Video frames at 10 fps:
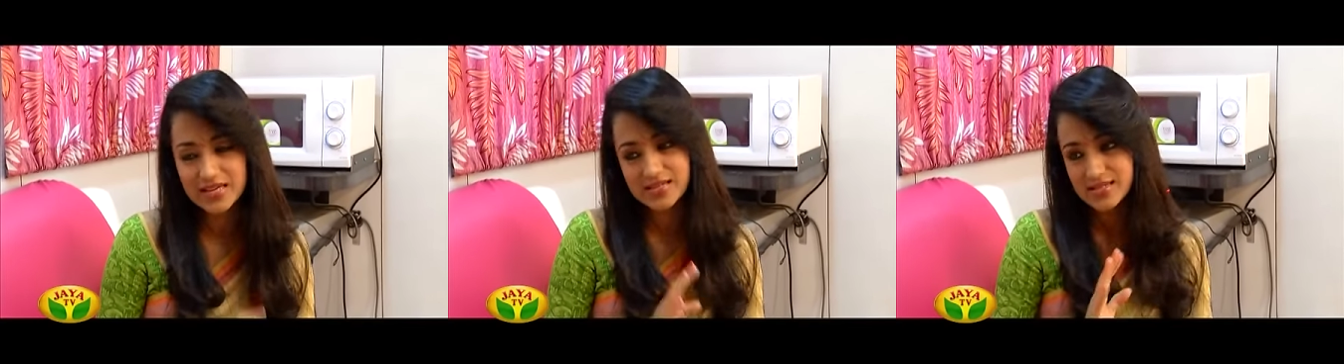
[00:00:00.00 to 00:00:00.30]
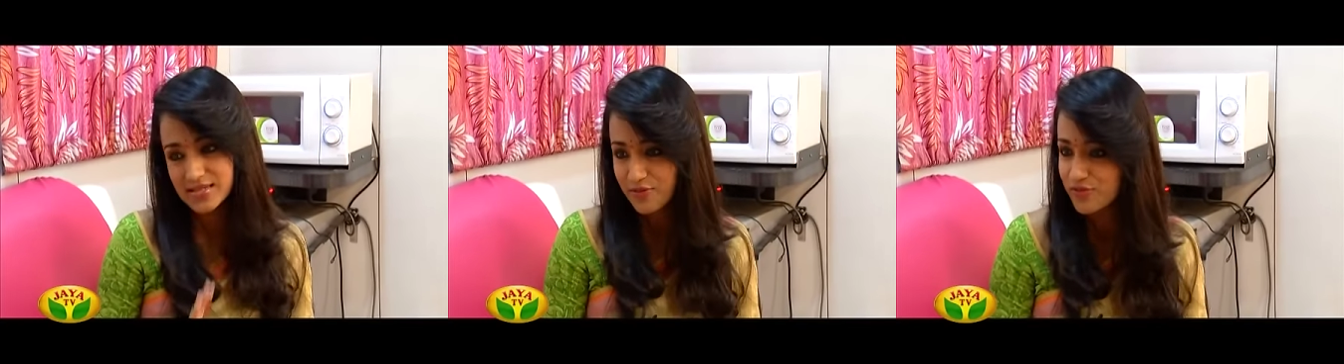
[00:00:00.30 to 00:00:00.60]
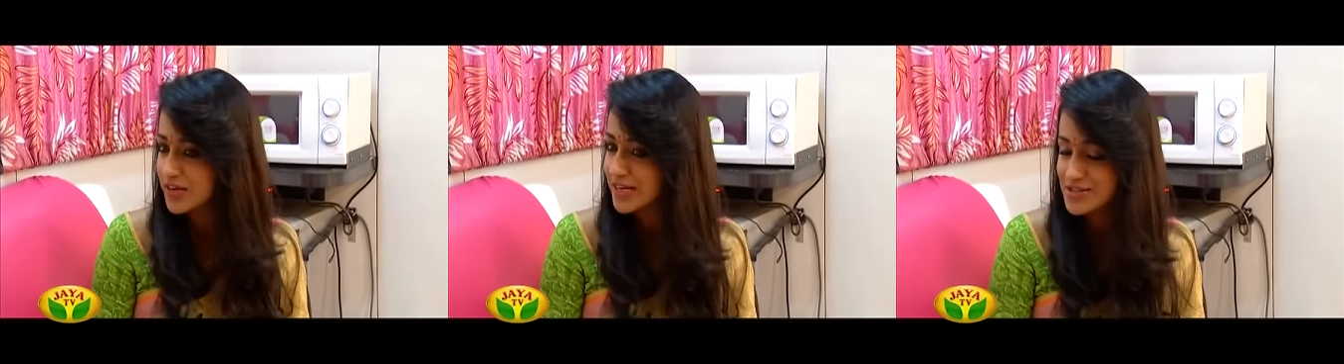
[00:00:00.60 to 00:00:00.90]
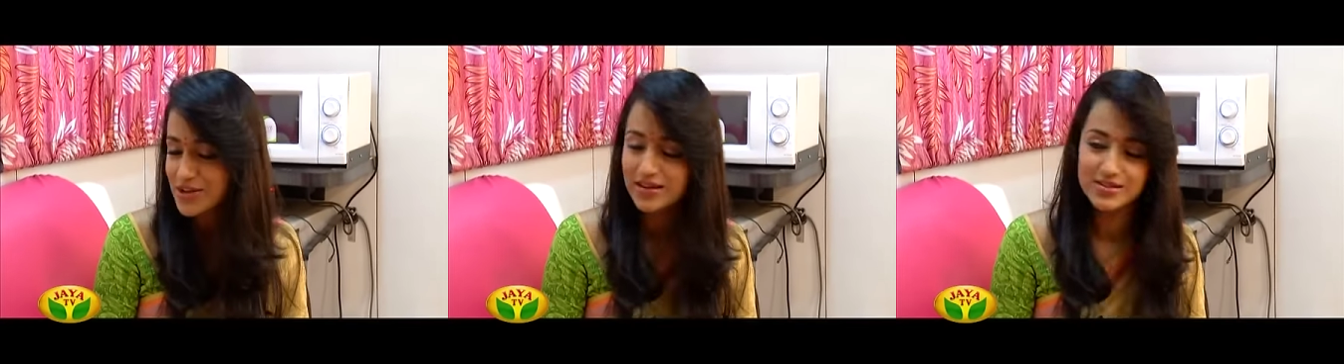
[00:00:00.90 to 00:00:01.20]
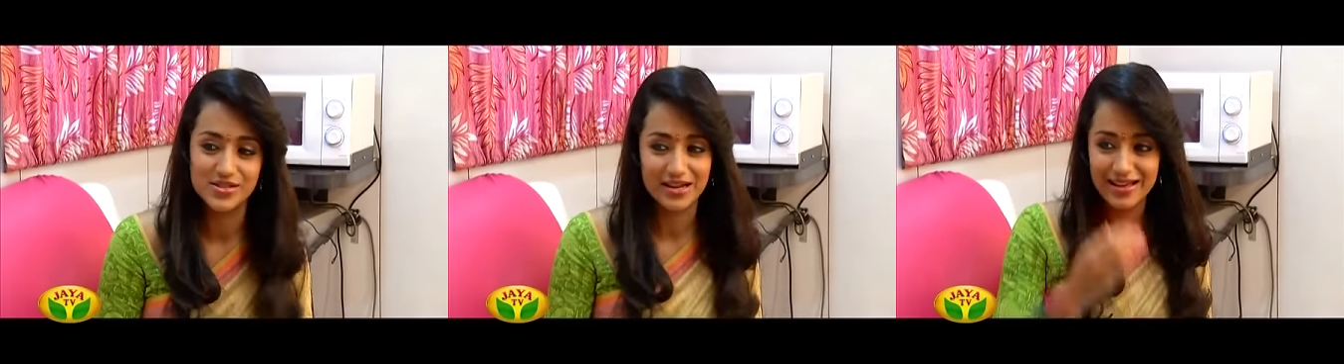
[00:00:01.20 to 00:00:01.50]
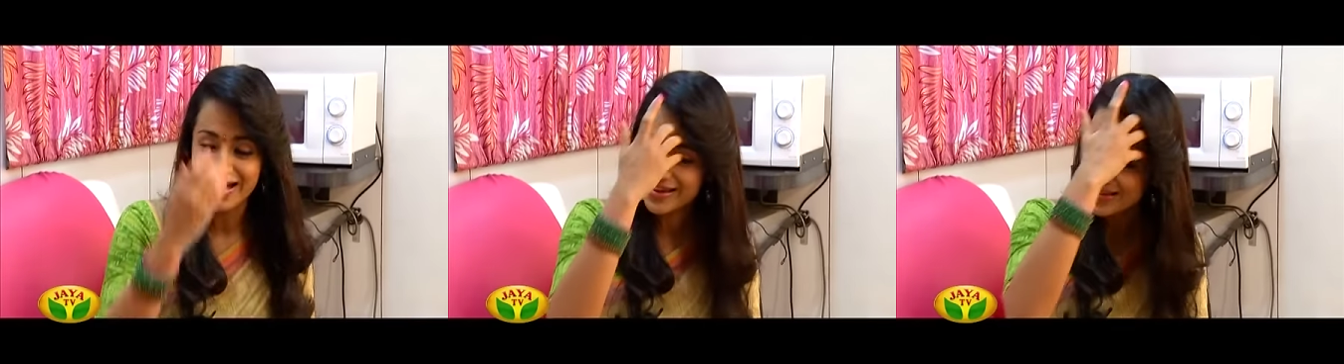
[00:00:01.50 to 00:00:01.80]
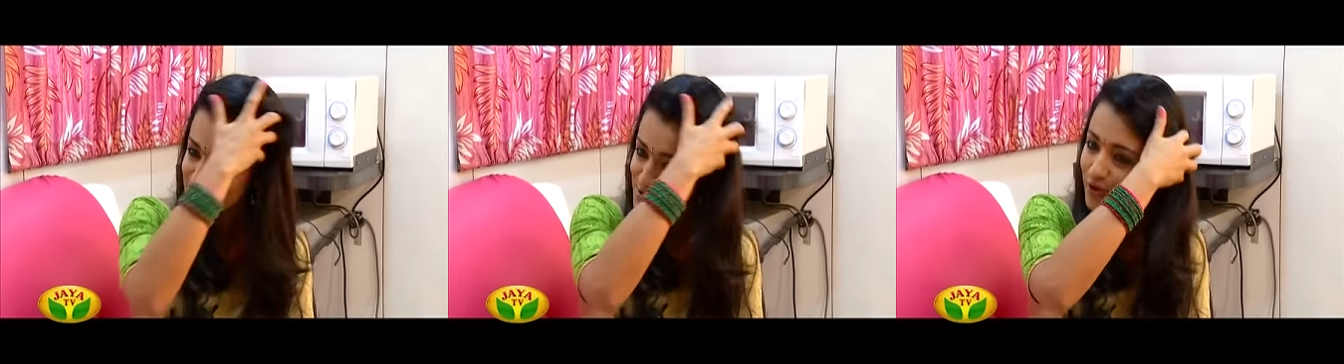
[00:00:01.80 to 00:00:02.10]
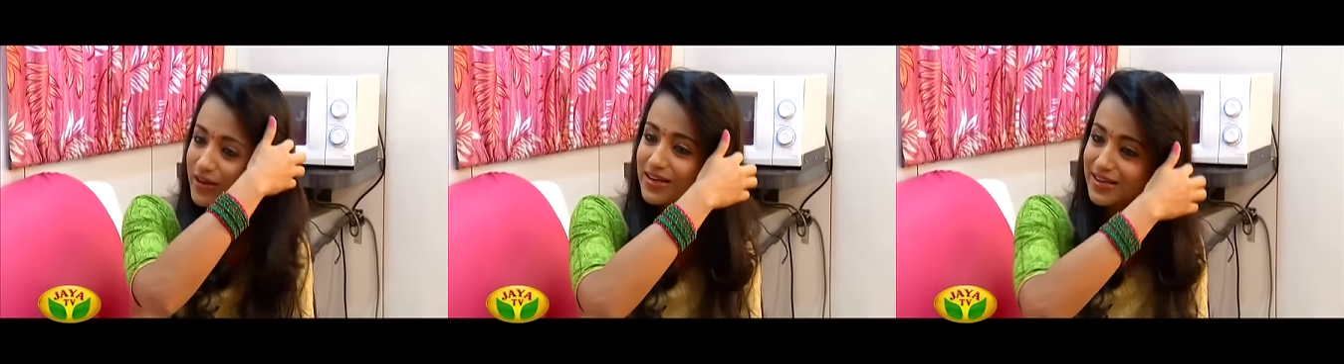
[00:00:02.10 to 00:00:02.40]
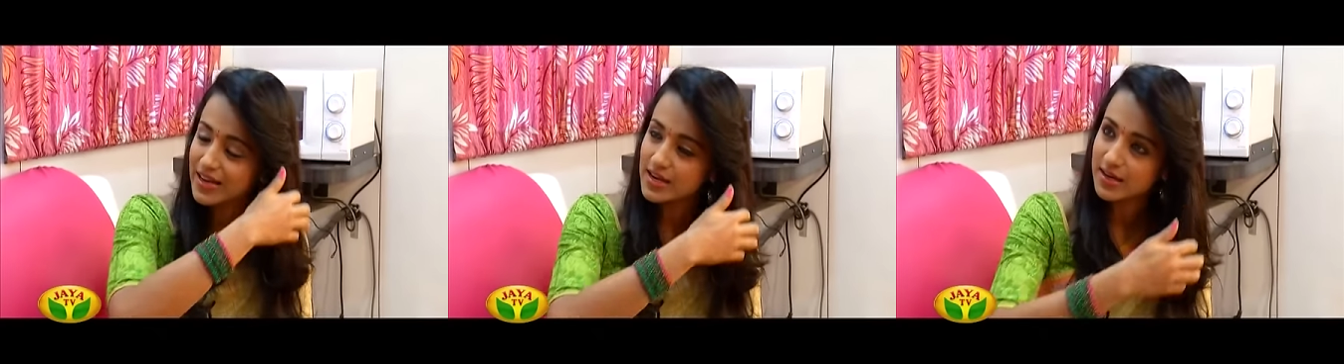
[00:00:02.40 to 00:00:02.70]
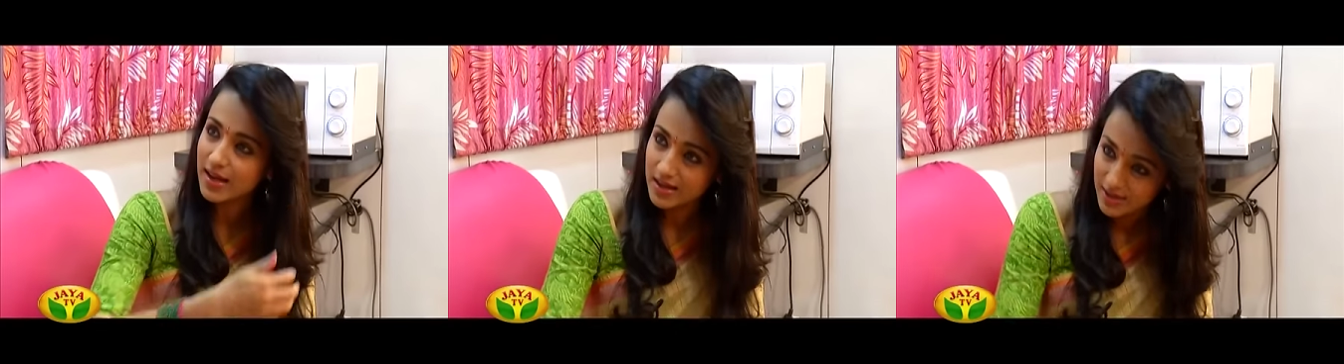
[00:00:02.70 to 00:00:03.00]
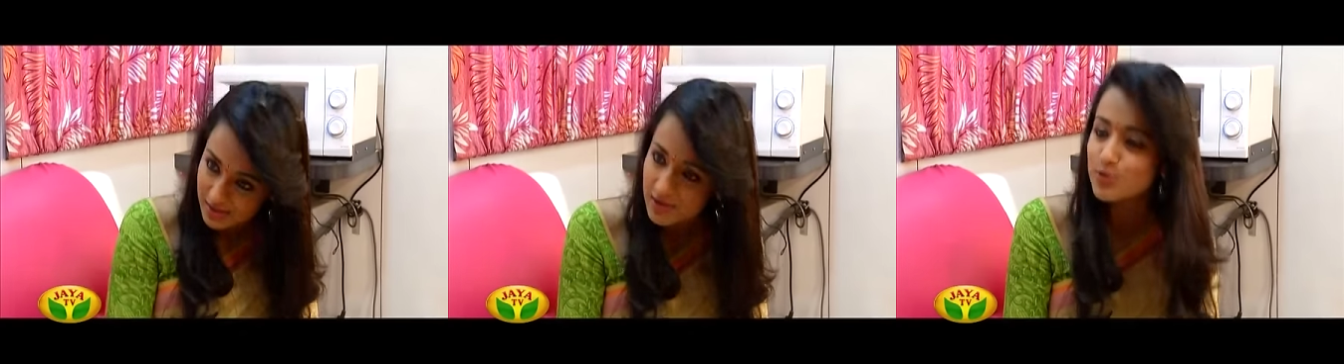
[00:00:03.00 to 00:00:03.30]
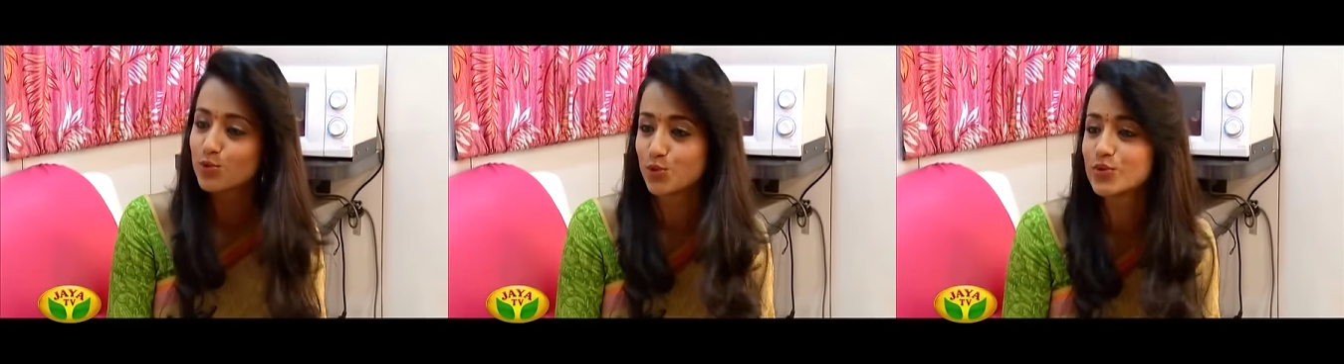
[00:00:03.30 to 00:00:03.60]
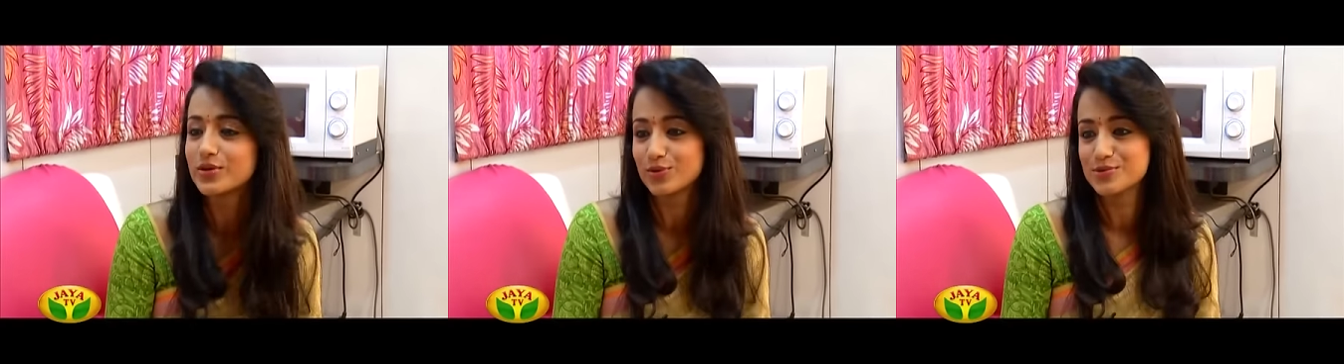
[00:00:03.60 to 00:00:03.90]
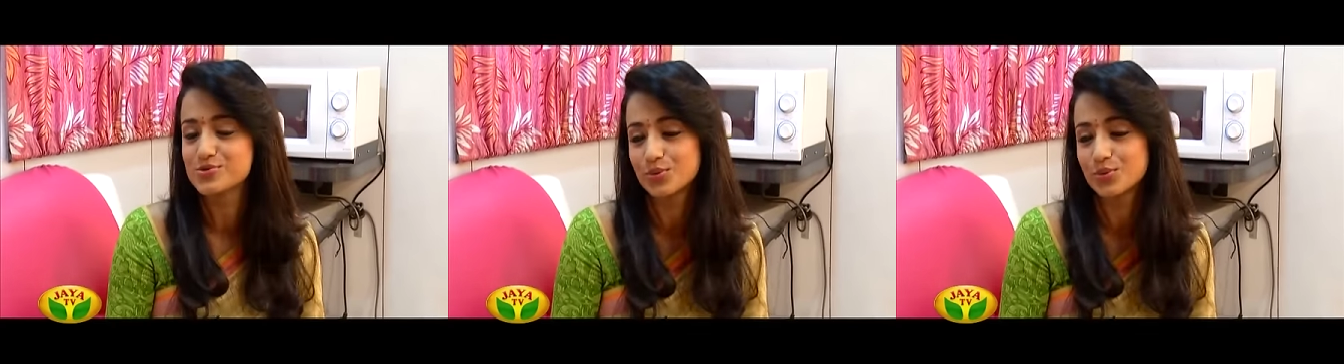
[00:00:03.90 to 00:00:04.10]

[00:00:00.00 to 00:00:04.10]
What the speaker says: But yes, it's definitely challenging. I enjoy it. Uh-huh. And I intend to do it also.